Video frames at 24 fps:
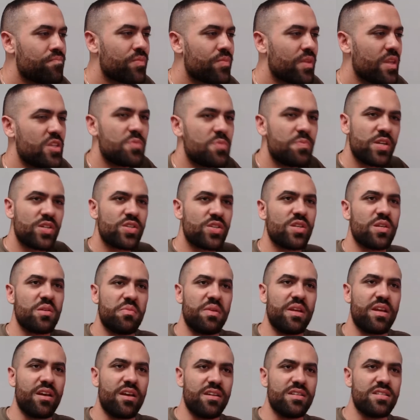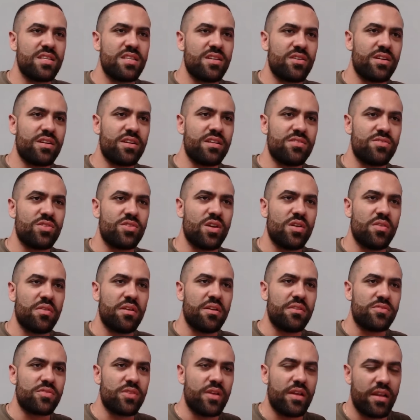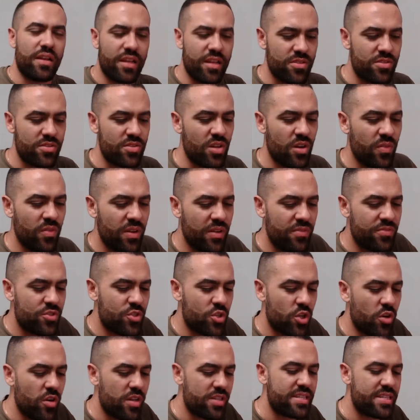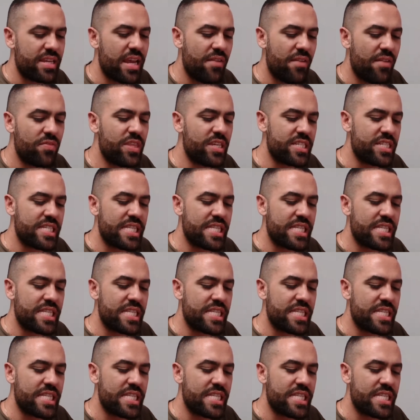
especially because they're conservatives, like conservative jurists have this